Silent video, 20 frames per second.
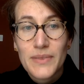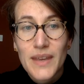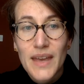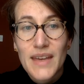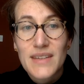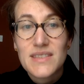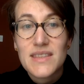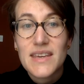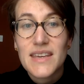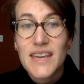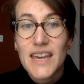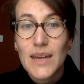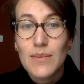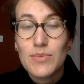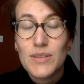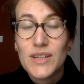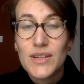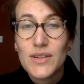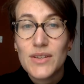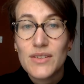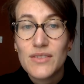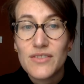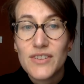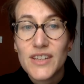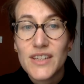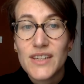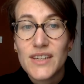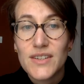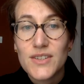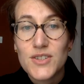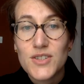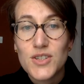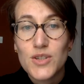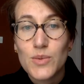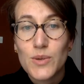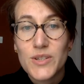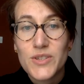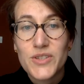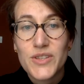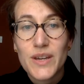As they came near the village to
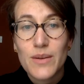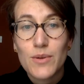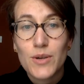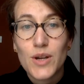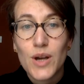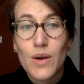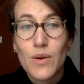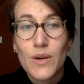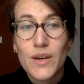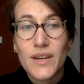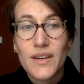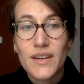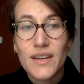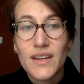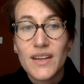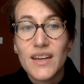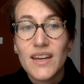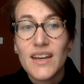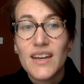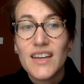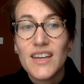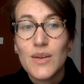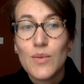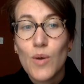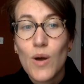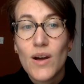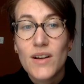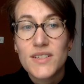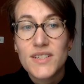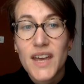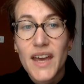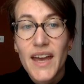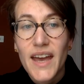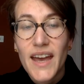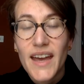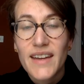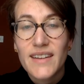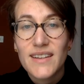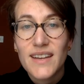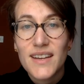which they were going, he walked
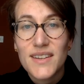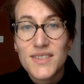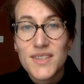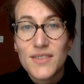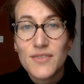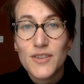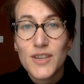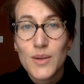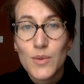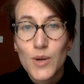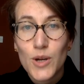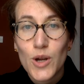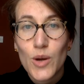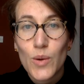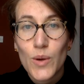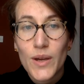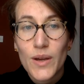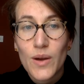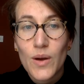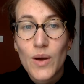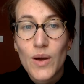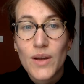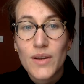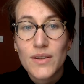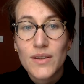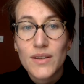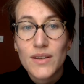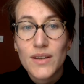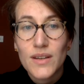ahead as if he were going on.